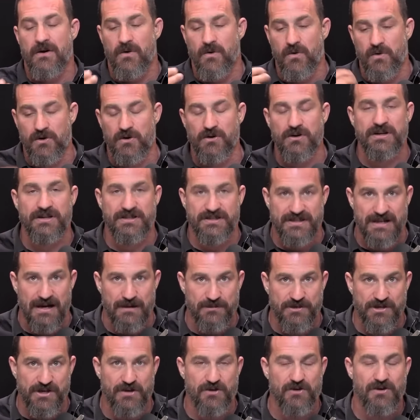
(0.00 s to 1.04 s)
oral
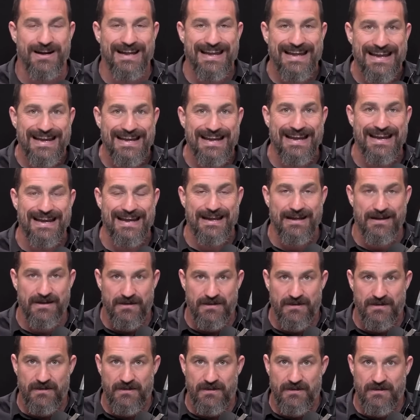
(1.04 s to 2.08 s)
consumption or eating
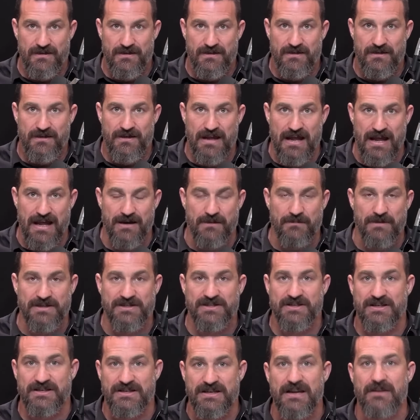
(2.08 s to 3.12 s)

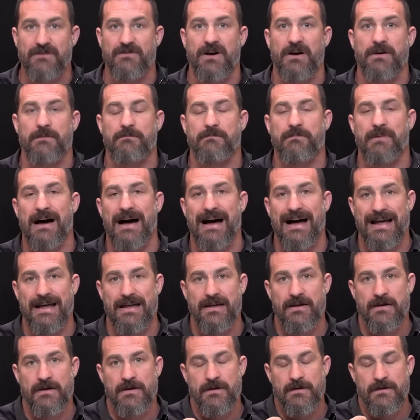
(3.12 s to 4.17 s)
cannabis sativa
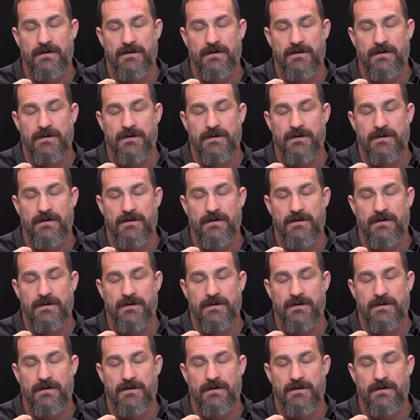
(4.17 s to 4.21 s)
by